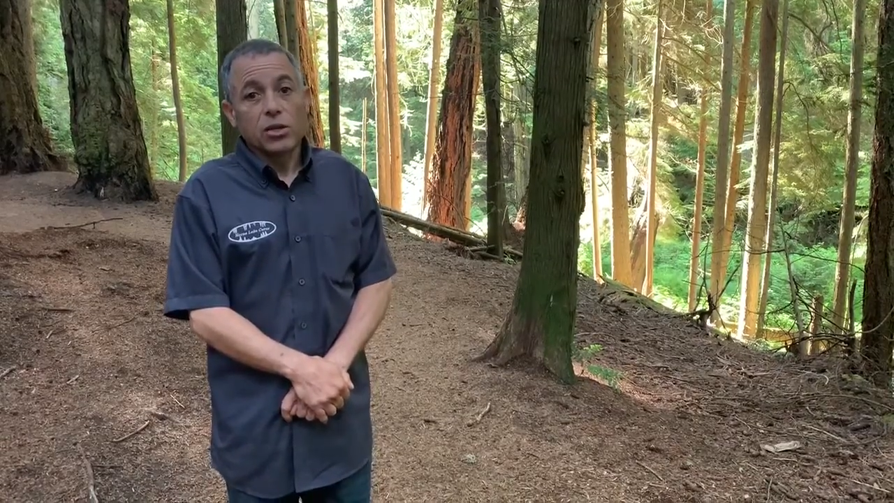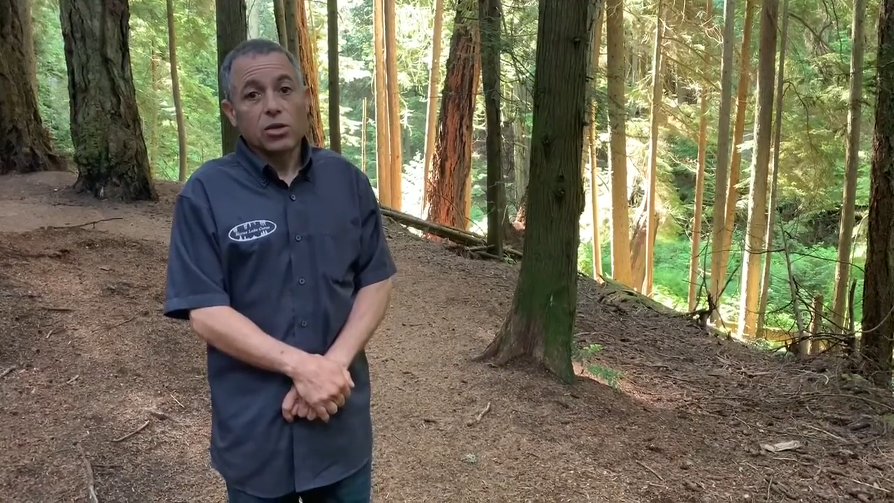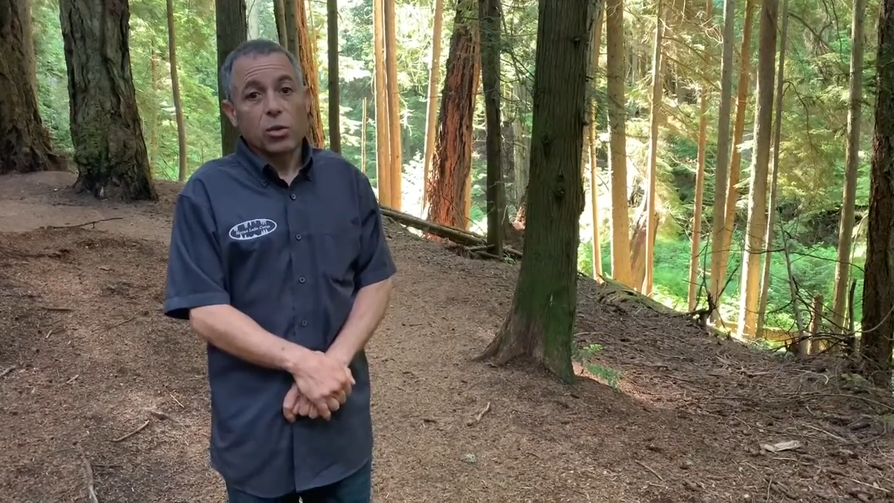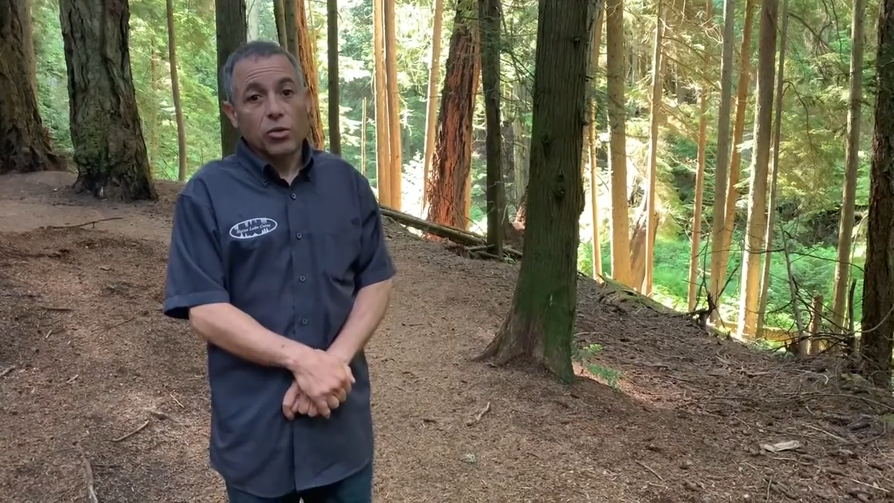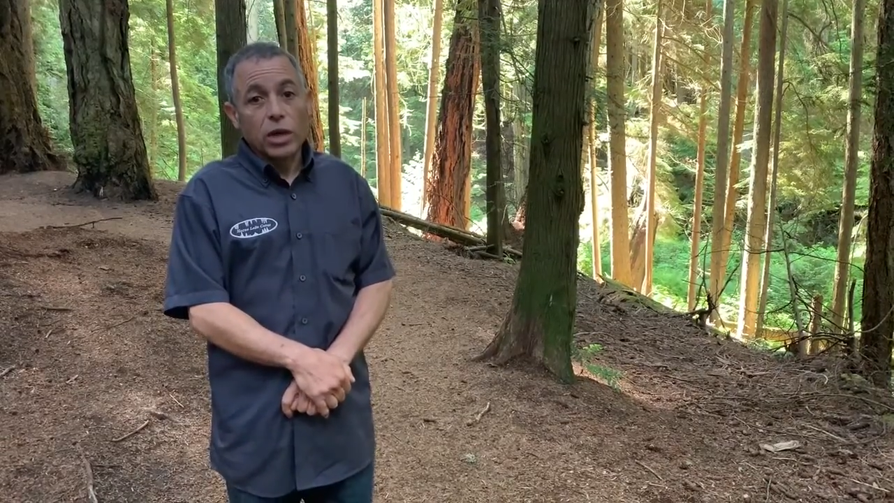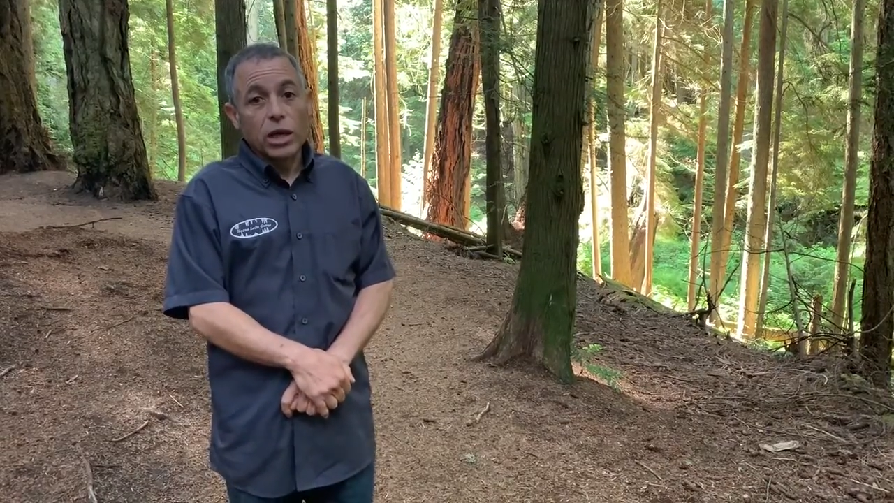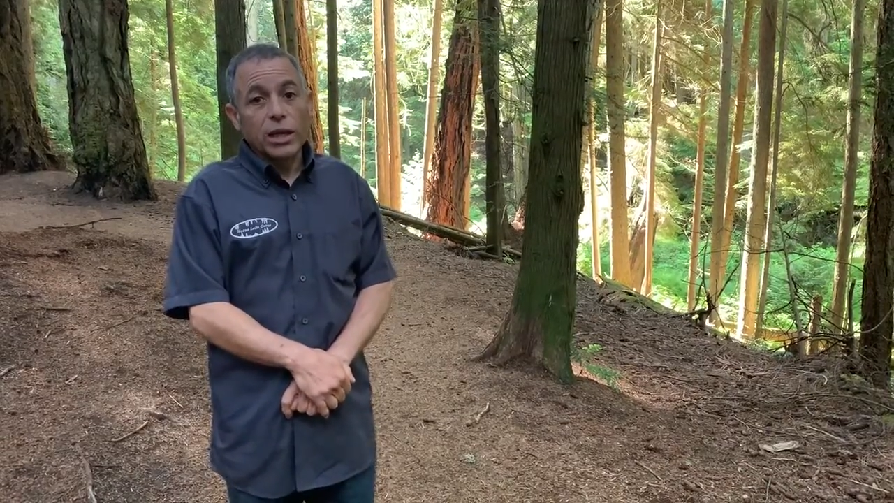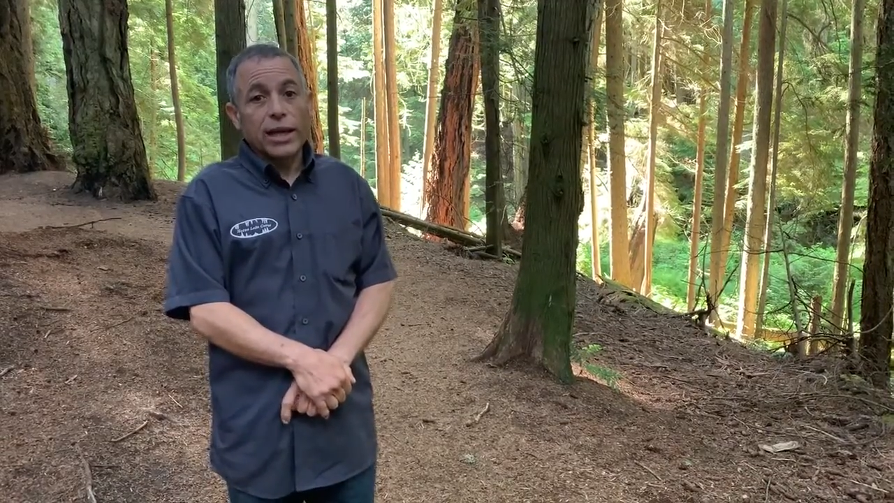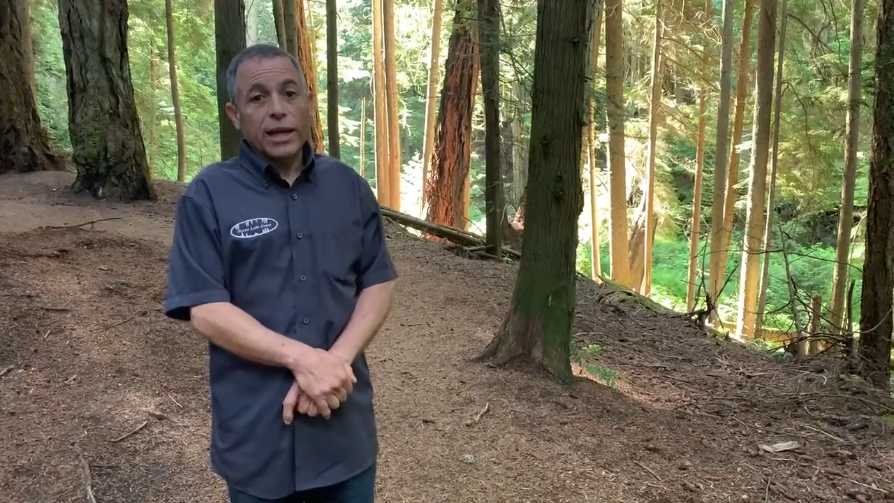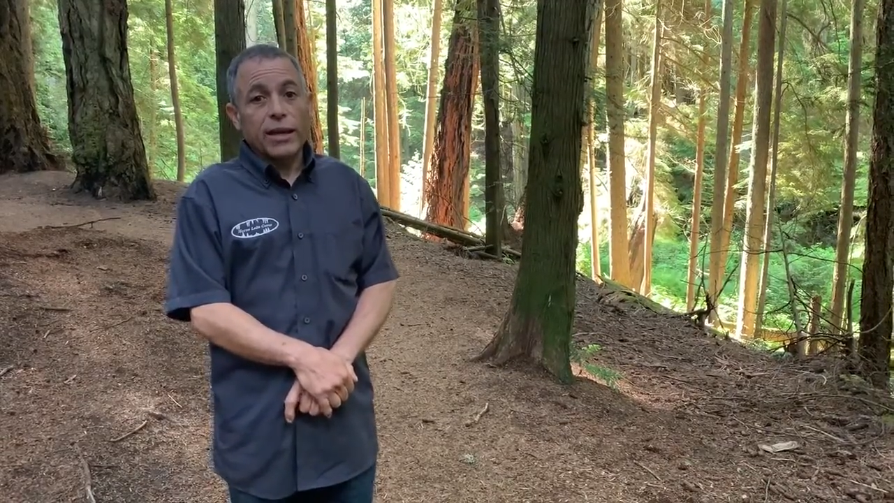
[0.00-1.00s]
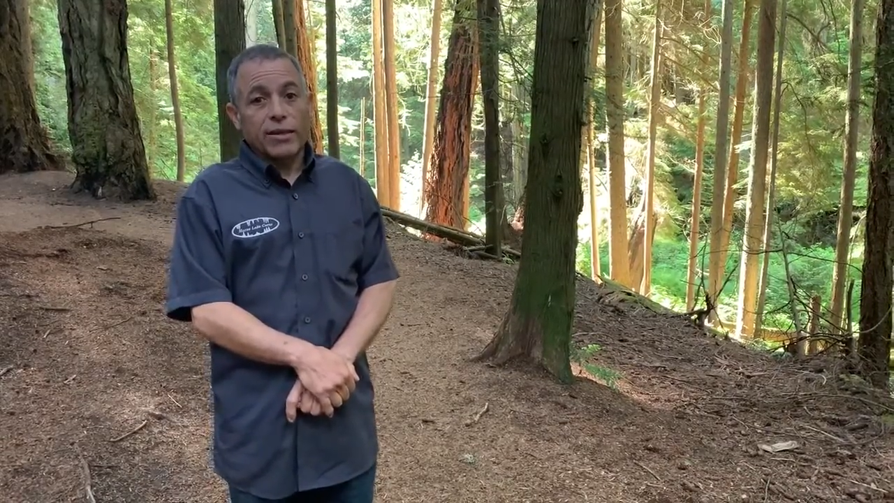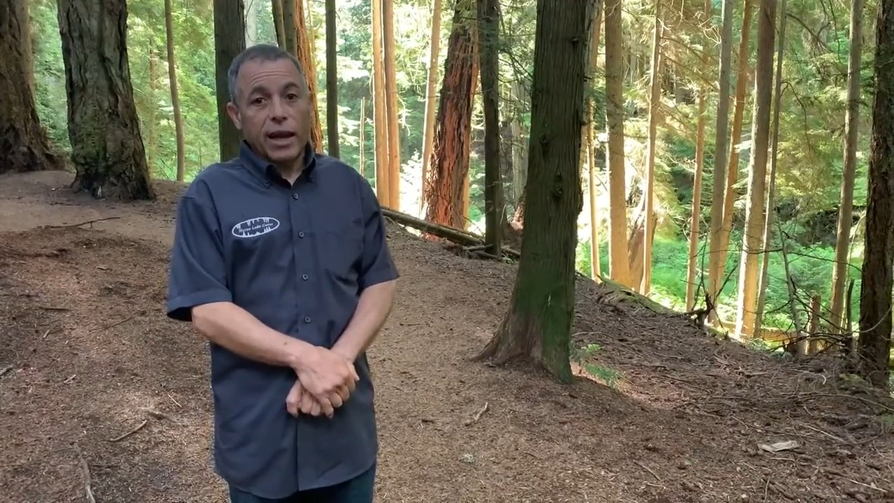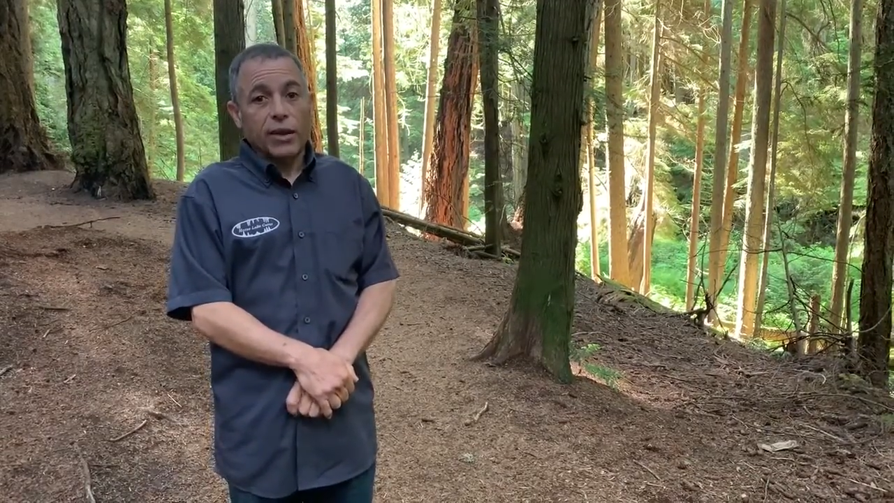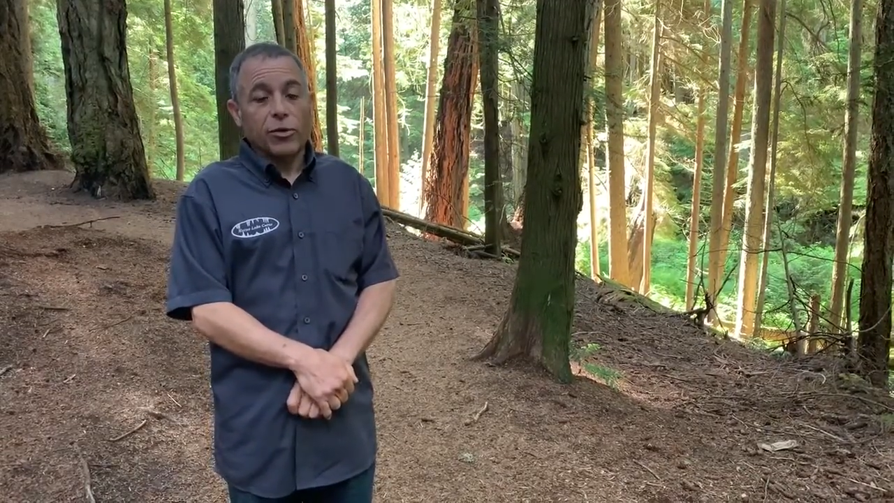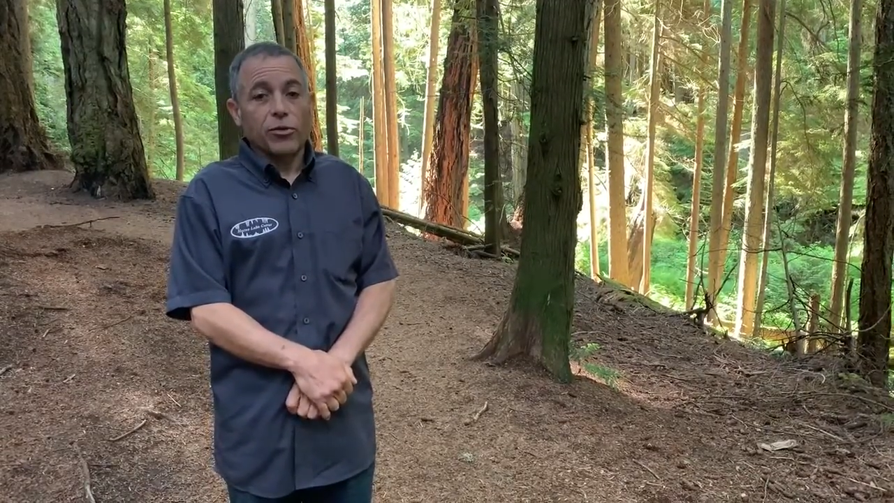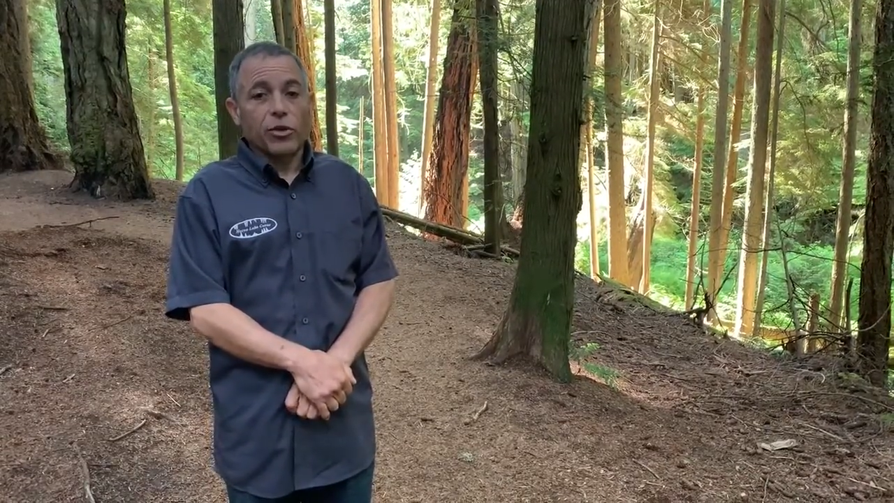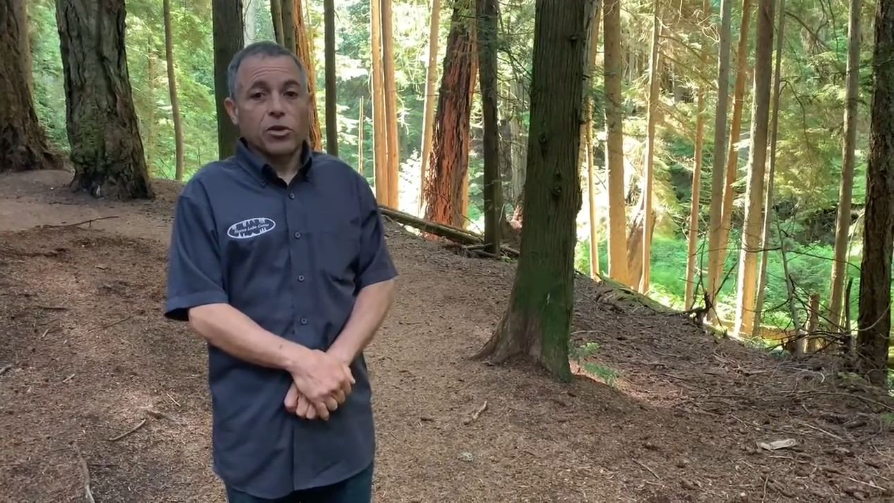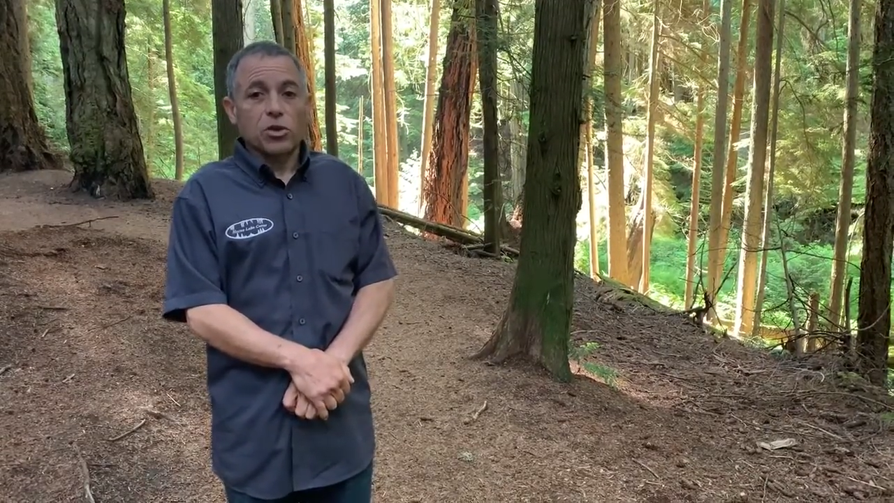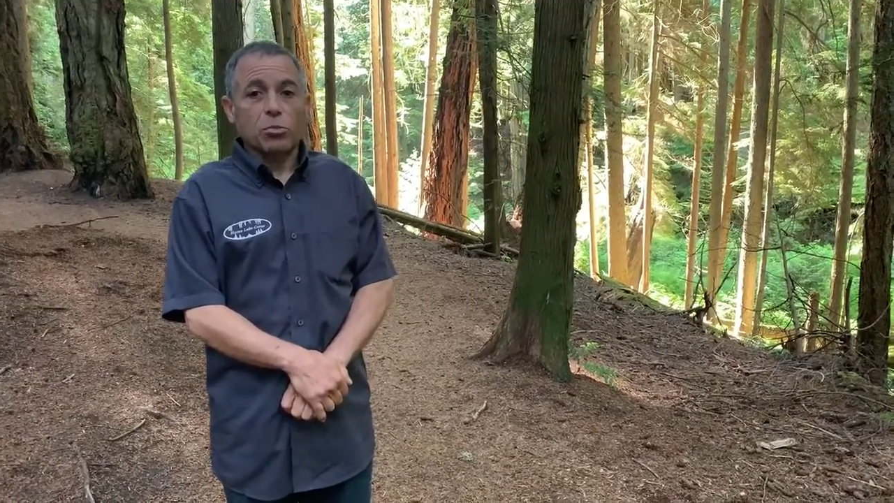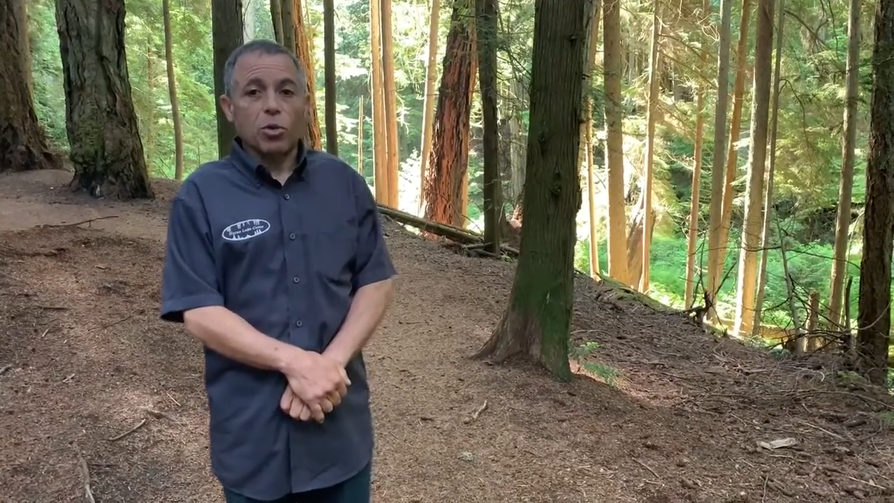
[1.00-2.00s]
So we're really thankful for the
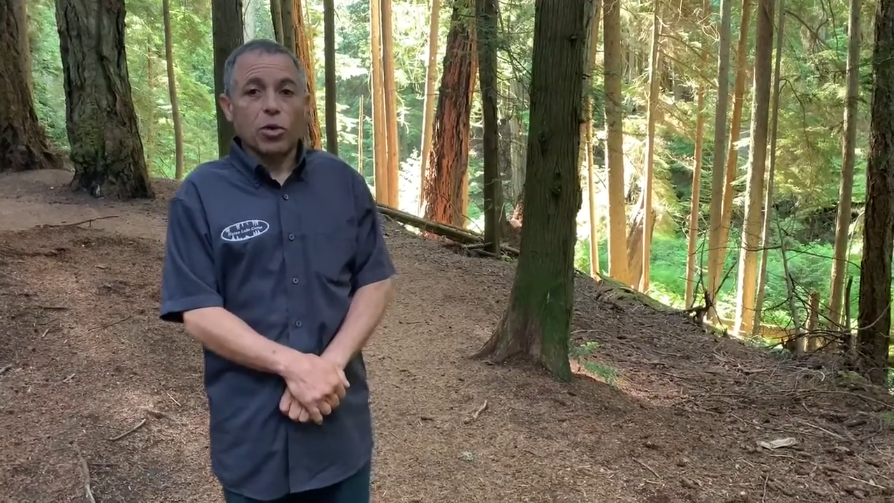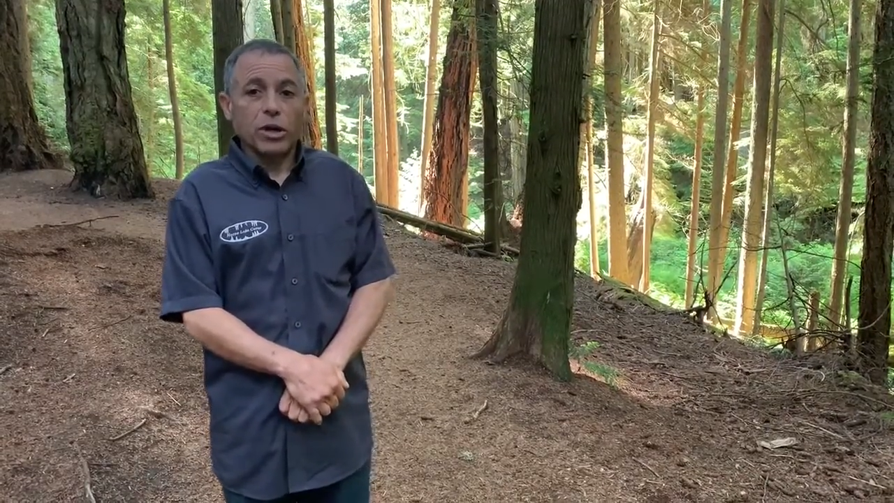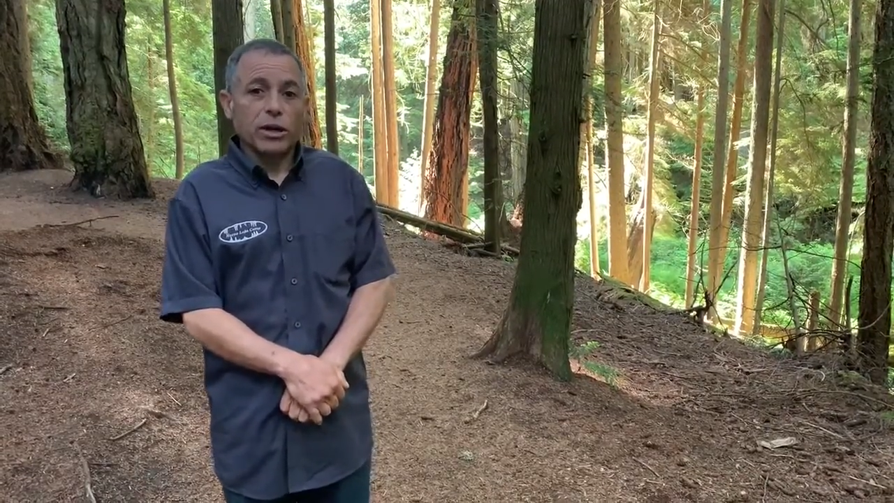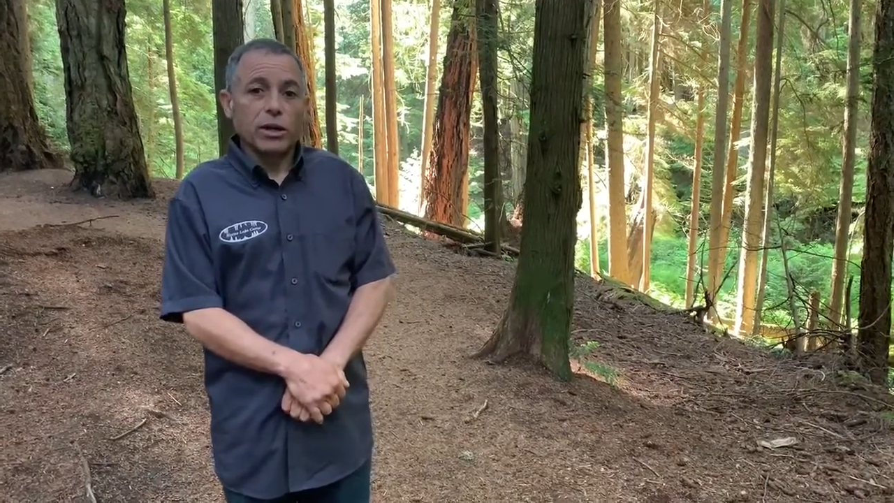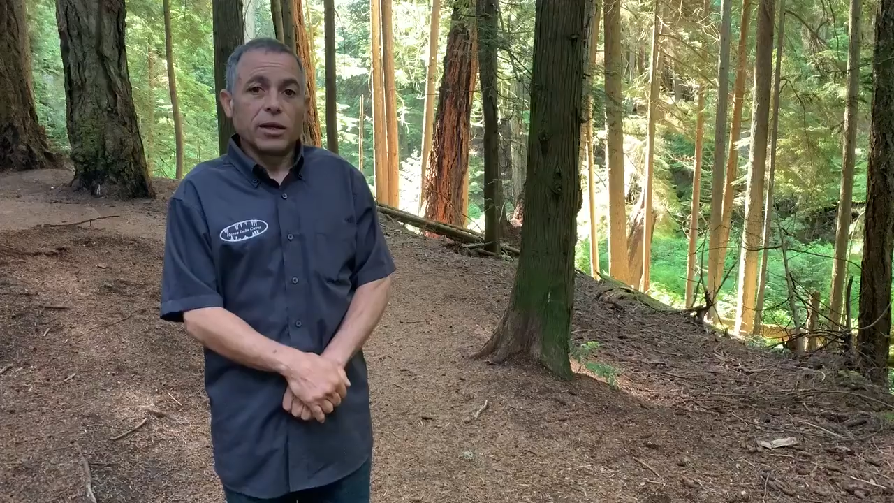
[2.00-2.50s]
support